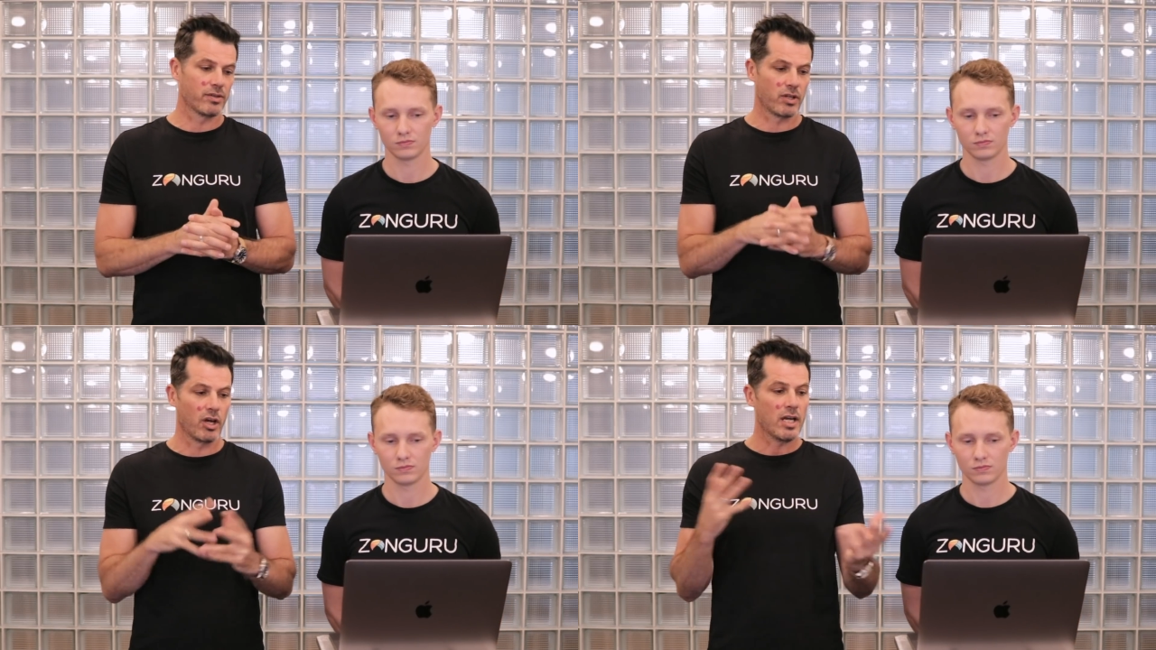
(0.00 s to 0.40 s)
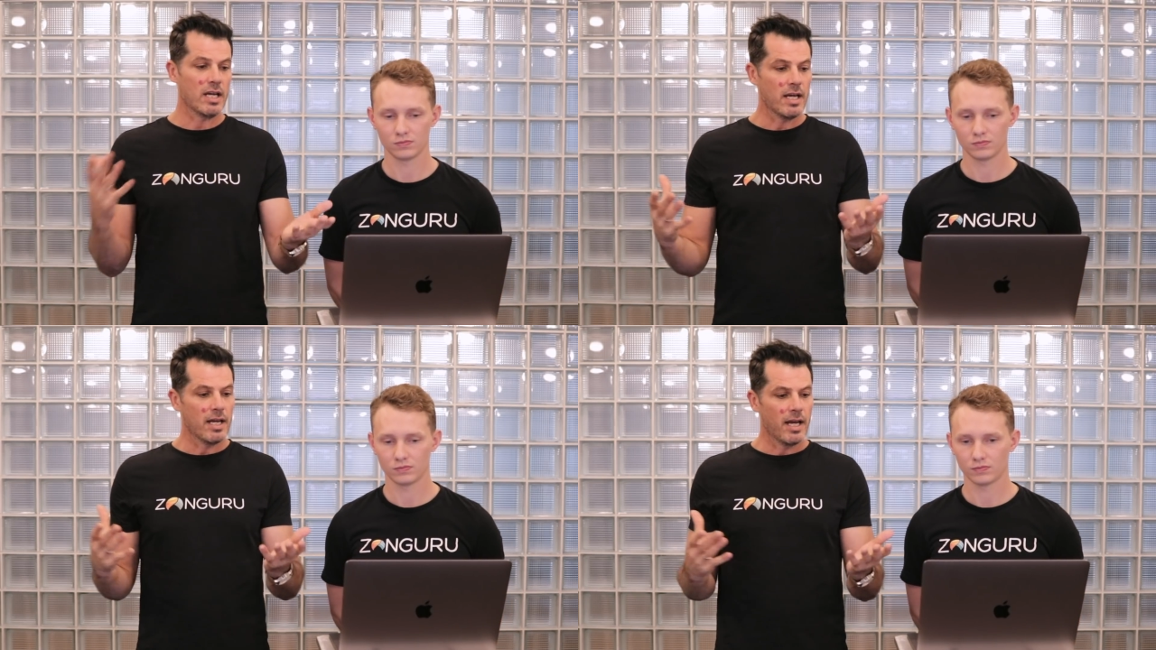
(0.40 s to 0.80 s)
Speaker 1: So
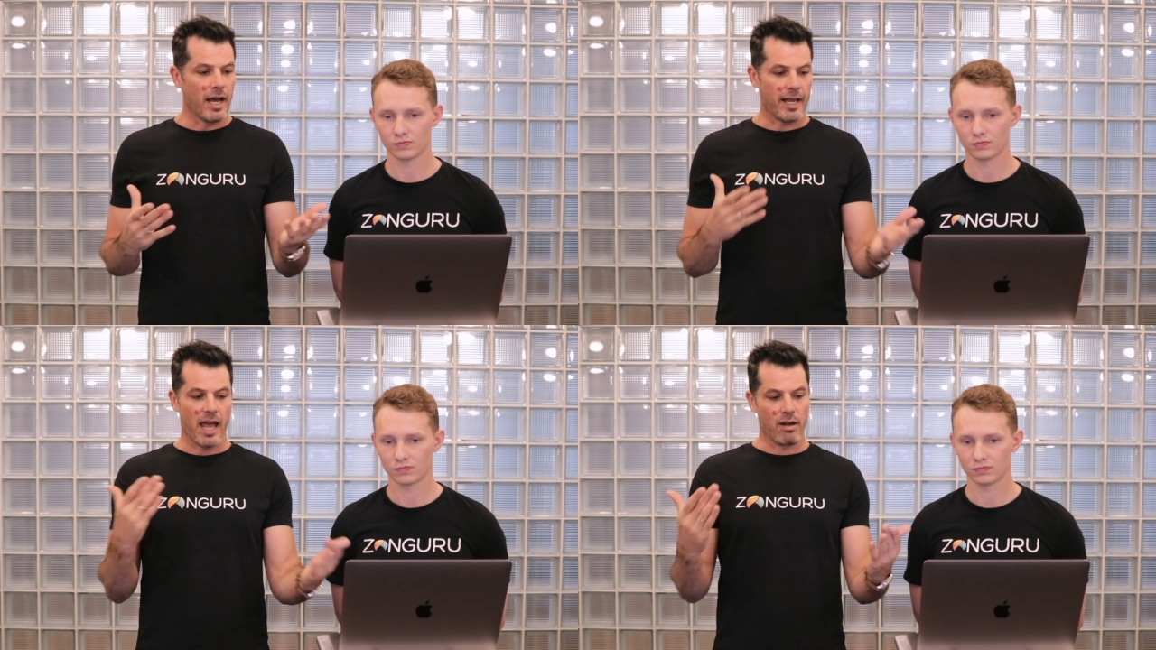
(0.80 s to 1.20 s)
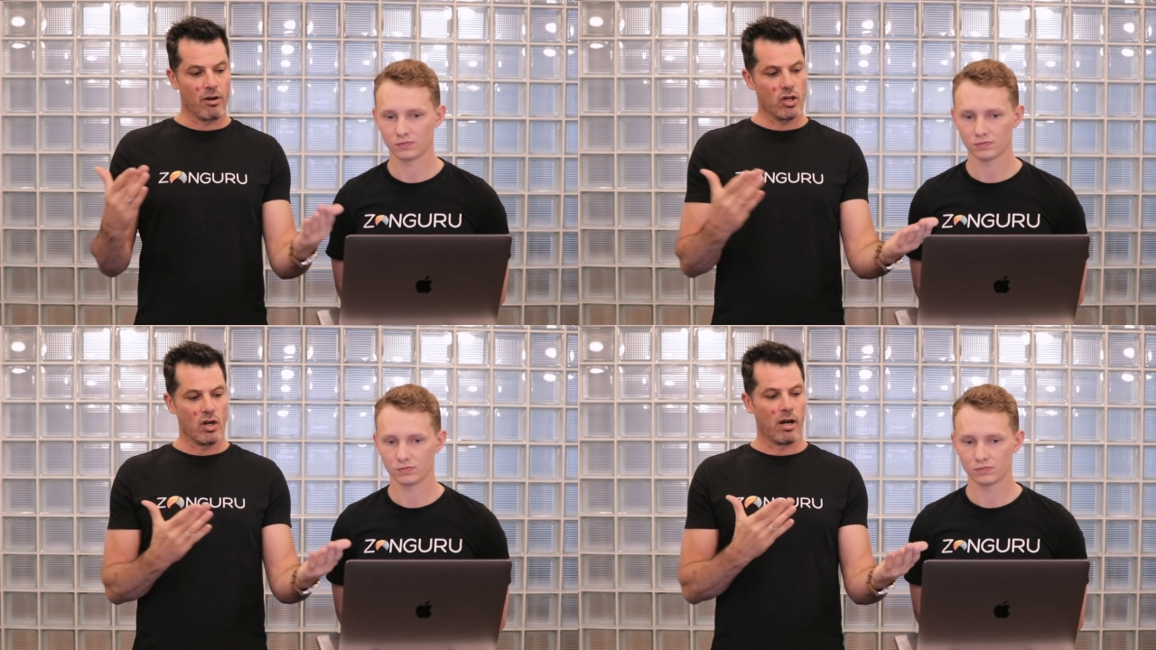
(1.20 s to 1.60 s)

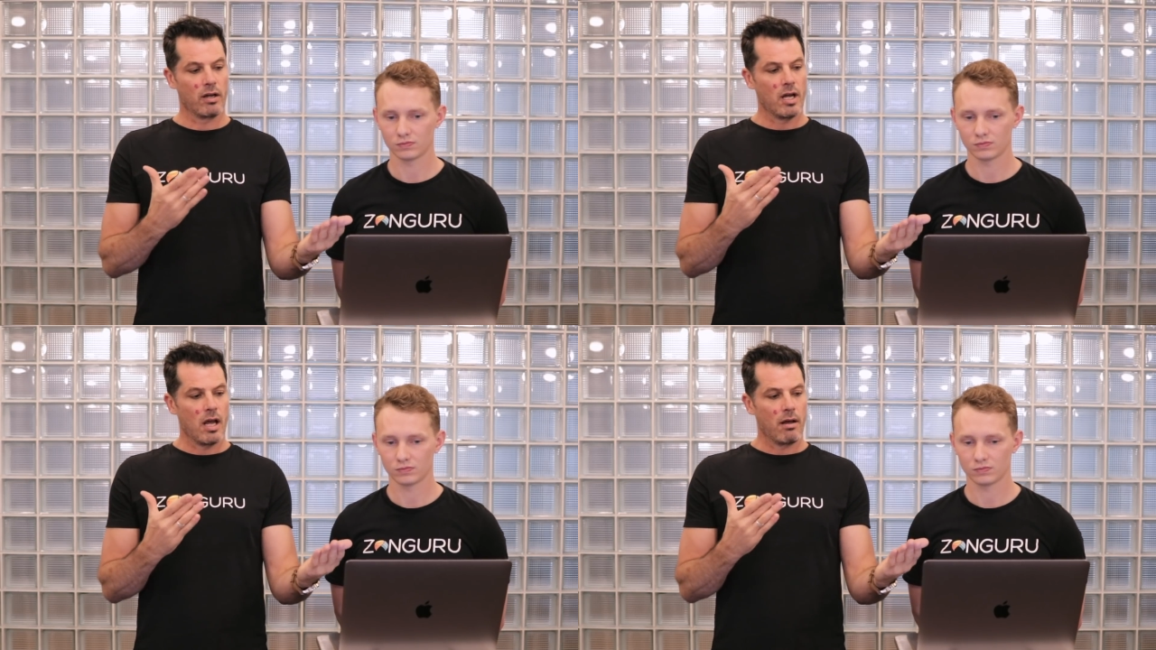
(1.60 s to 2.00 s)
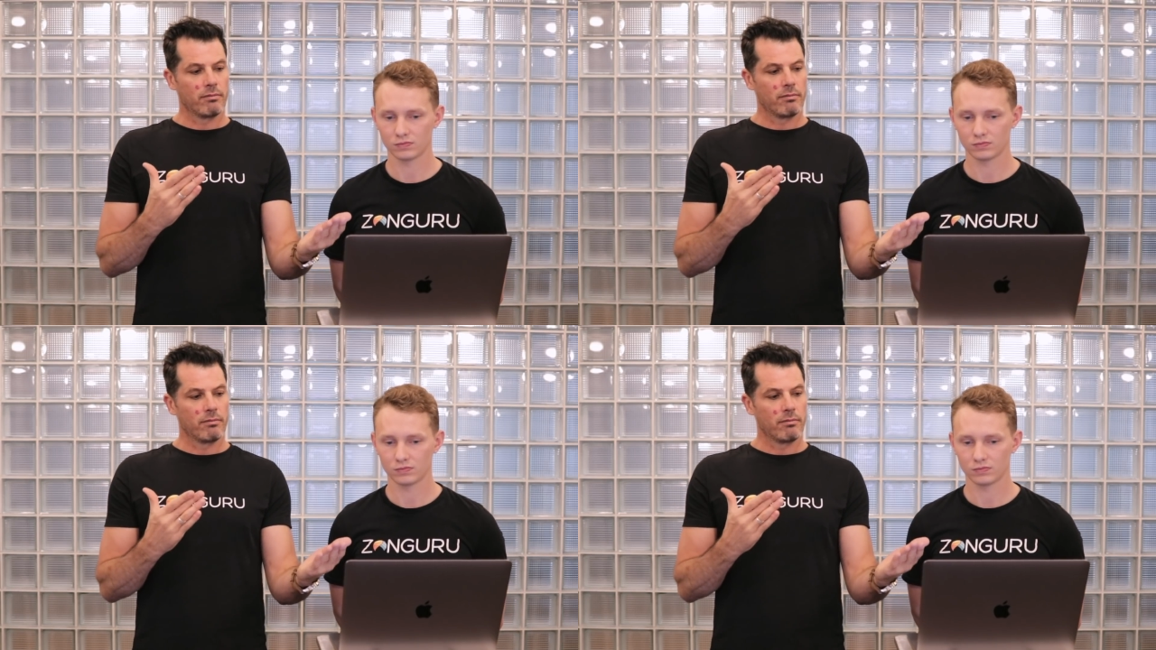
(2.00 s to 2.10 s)
again, you know,